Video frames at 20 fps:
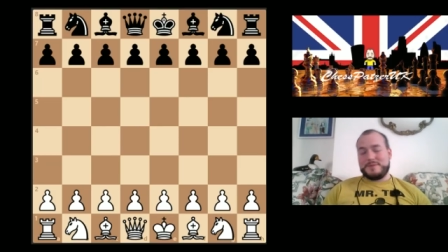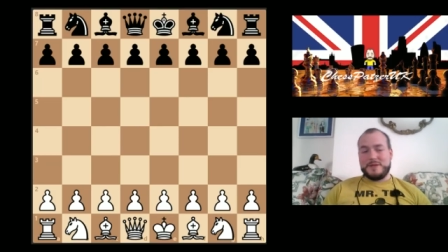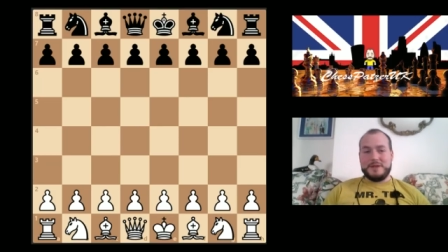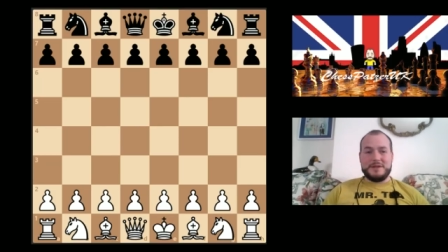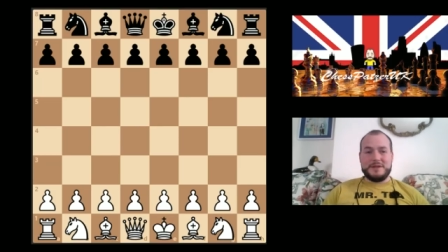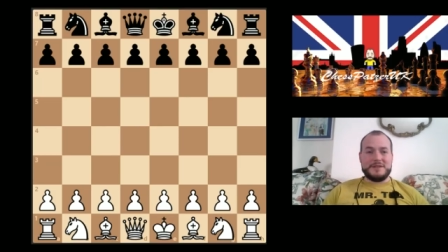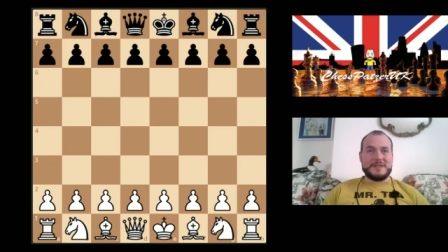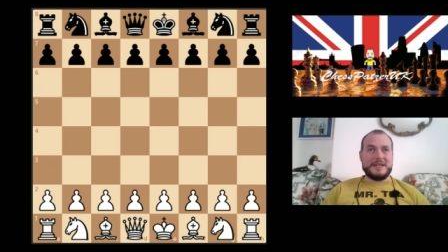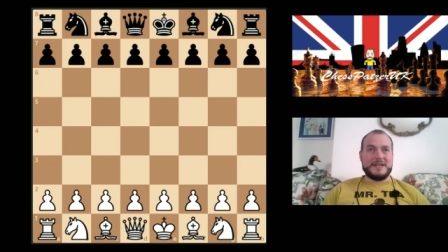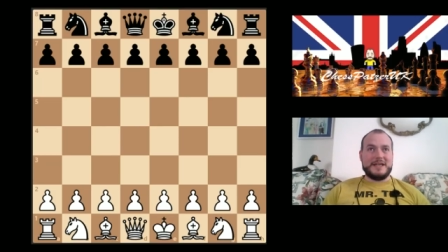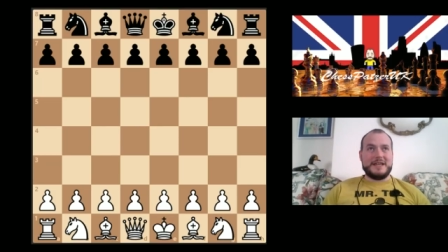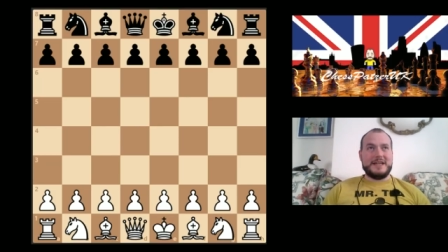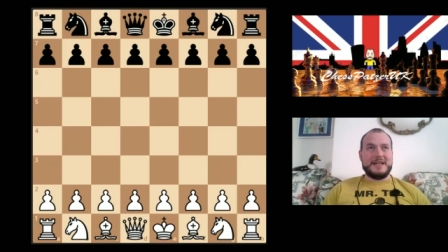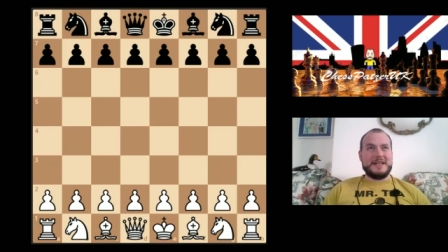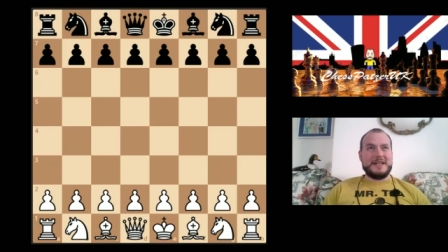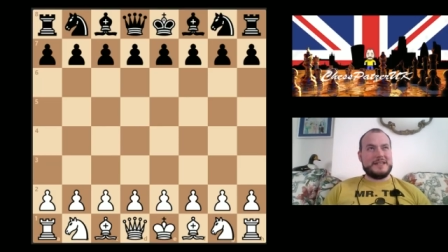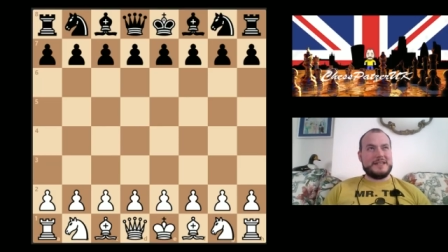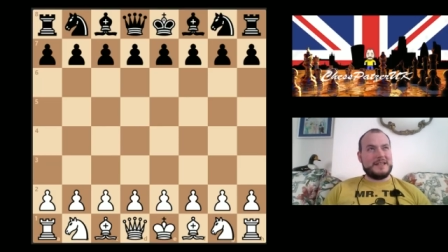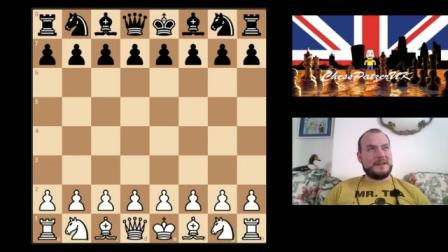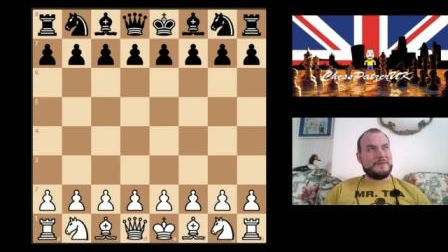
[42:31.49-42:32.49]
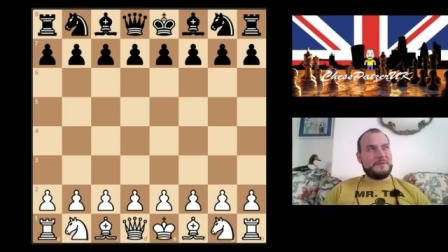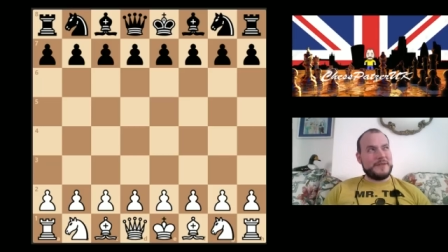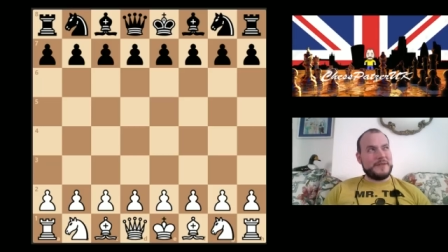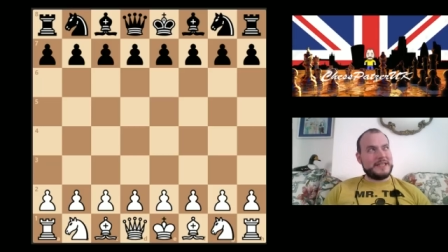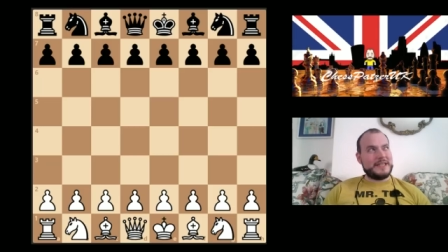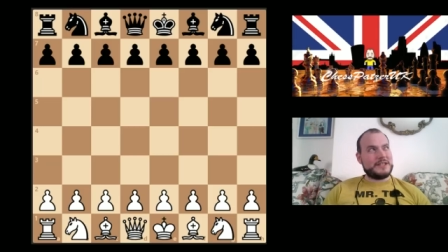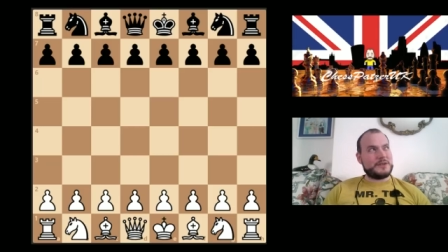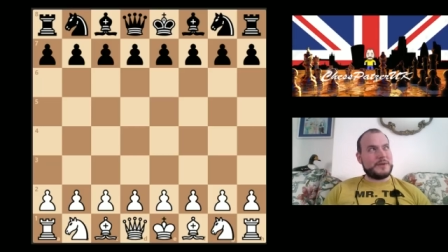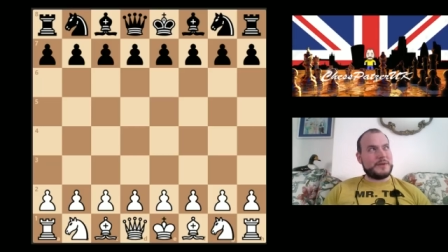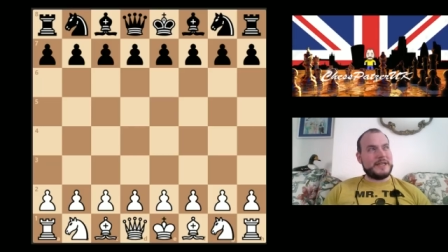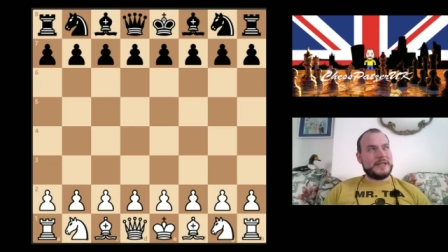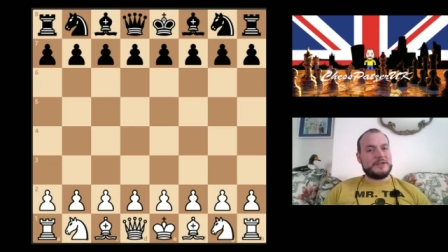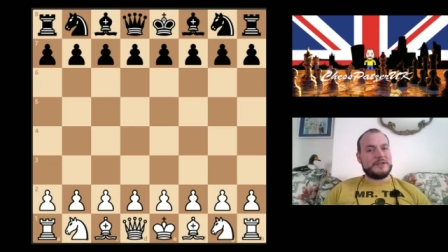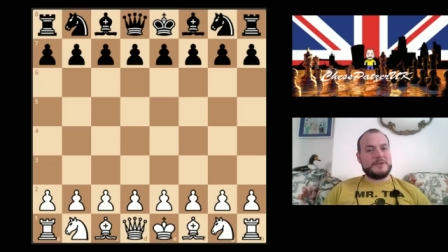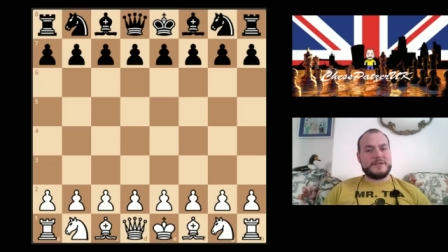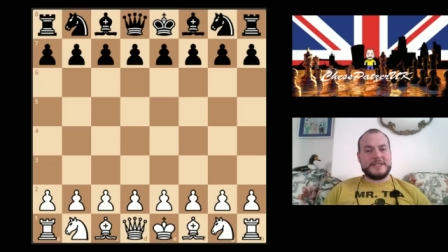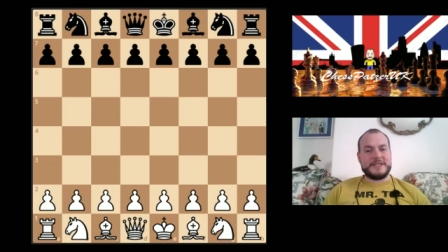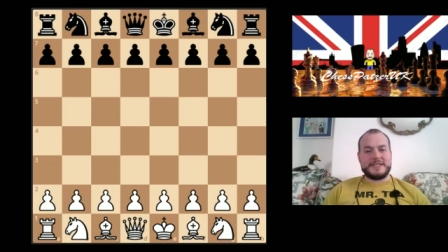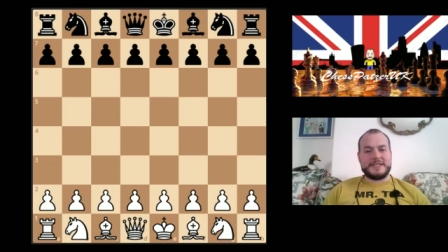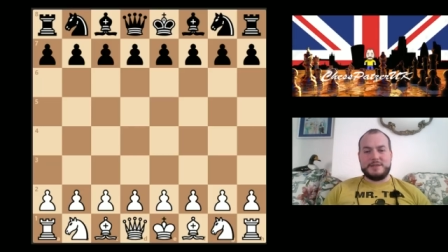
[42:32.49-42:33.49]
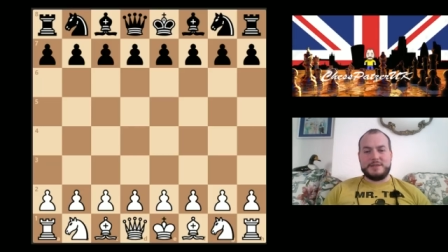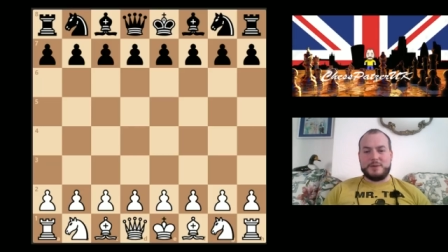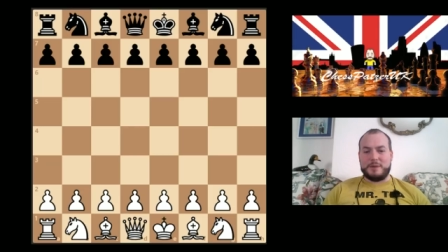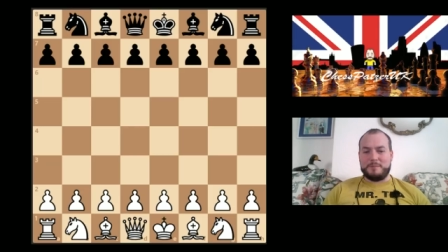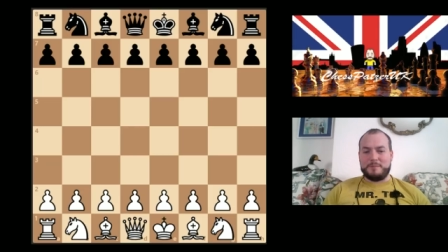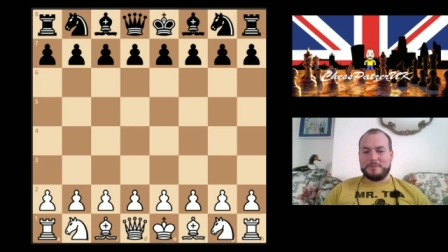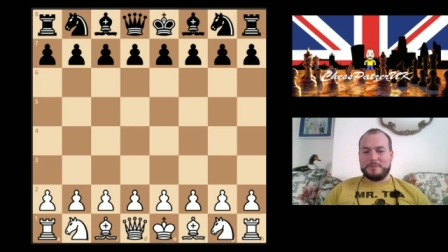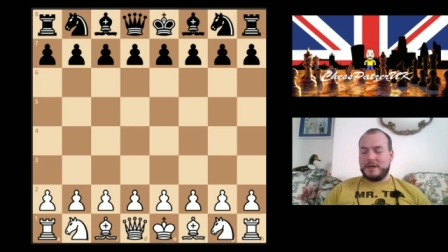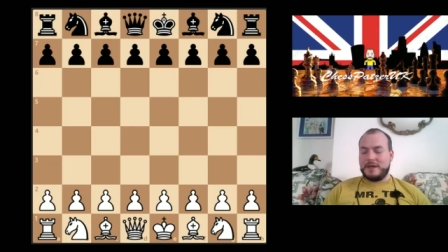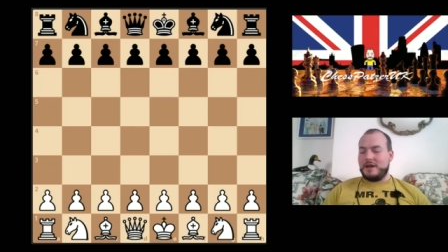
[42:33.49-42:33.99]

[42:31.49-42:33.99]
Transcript: He's I think he's 2261.